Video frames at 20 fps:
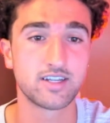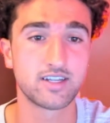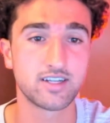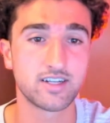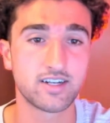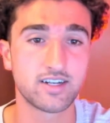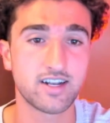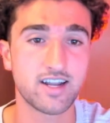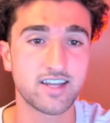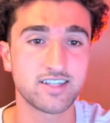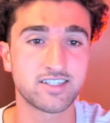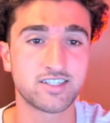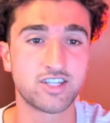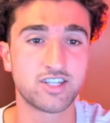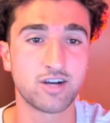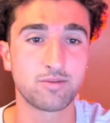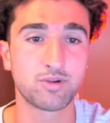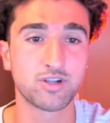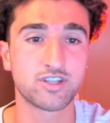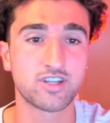Nice
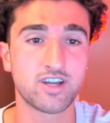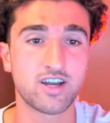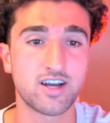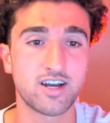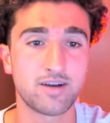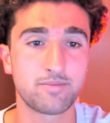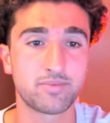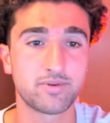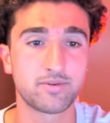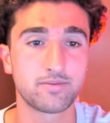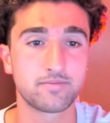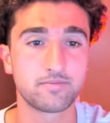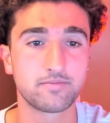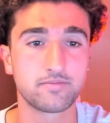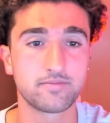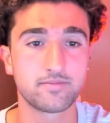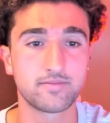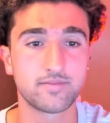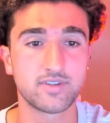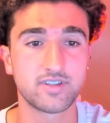double top.
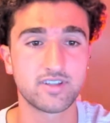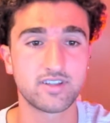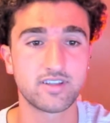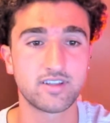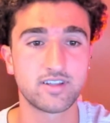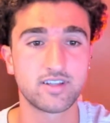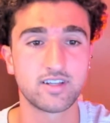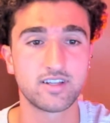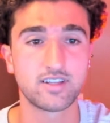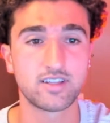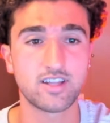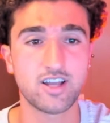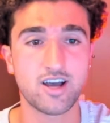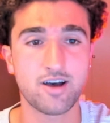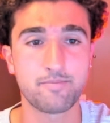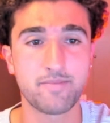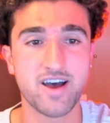Not